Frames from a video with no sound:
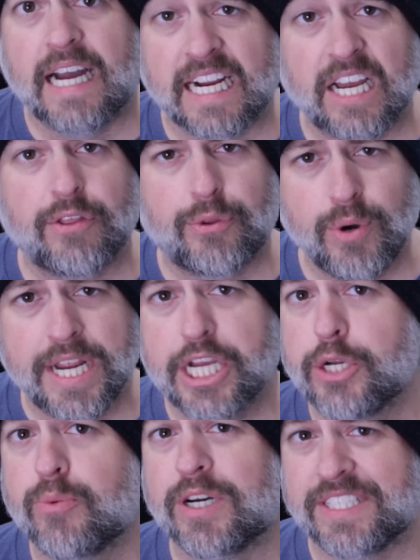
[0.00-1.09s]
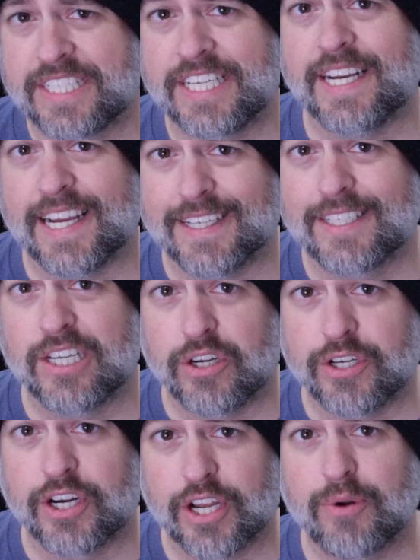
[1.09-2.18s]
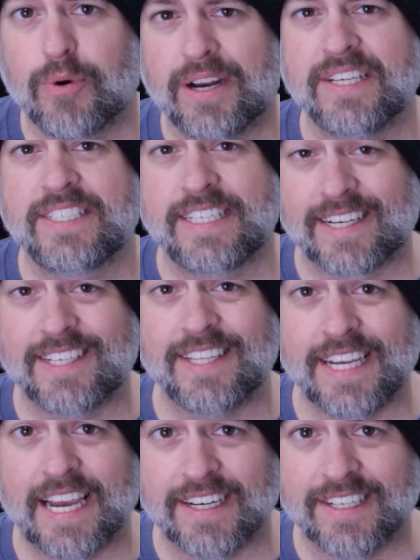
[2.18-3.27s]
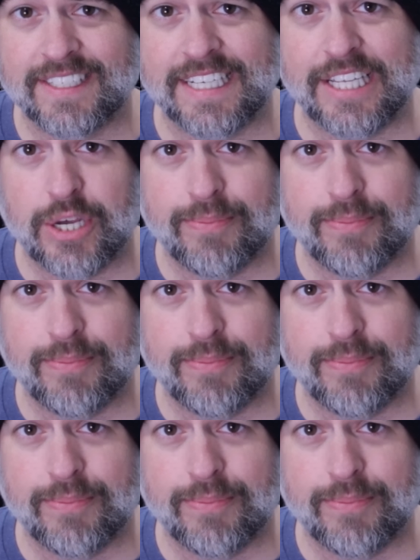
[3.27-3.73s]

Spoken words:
I got three good ones today, so you're gonna want to stick to the end to see them.